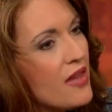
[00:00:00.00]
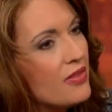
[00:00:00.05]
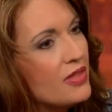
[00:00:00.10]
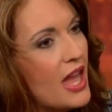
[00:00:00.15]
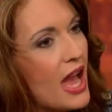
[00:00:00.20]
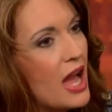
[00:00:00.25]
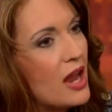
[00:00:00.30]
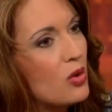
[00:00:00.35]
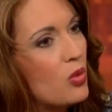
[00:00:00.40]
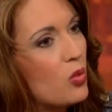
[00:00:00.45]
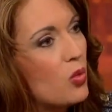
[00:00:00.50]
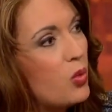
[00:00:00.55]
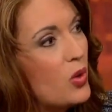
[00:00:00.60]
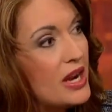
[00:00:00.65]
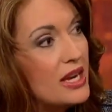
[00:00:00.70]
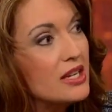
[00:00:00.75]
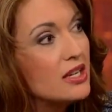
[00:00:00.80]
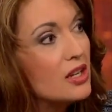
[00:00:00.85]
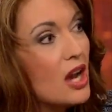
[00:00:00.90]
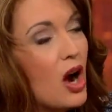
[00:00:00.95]
that
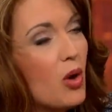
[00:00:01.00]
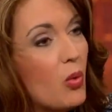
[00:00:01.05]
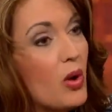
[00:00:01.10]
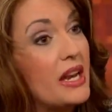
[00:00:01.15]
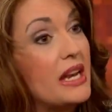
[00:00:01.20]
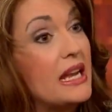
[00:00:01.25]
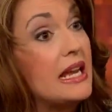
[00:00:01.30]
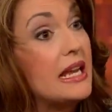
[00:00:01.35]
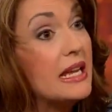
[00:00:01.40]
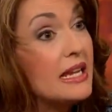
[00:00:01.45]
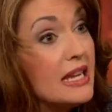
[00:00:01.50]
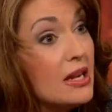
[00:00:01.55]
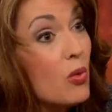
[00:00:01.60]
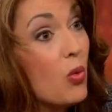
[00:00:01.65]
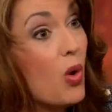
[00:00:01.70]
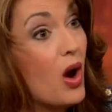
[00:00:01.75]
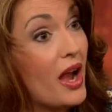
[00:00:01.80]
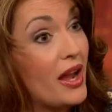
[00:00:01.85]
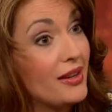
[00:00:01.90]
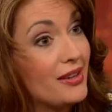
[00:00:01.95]
we did not want
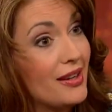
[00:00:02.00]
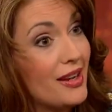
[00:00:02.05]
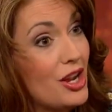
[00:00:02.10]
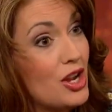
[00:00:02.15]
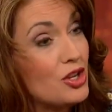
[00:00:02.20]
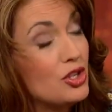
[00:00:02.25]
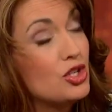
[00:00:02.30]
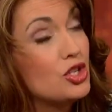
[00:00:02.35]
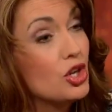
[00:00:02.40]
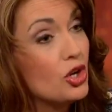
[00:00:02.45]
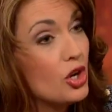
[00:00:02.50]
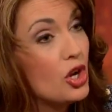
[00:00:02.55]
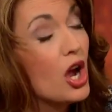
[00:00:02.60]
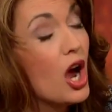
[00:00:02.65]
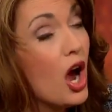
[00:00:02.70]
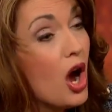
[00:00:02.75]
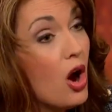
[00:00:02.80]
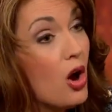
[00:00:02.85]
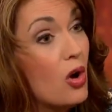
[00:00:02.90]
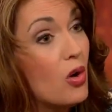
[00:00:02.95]
anyone to
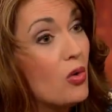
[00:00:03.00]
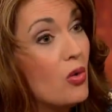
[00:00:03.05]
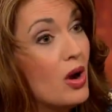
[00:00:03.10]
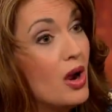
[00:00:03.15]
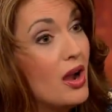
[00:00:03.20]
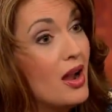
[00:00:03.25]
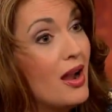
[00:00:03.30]
go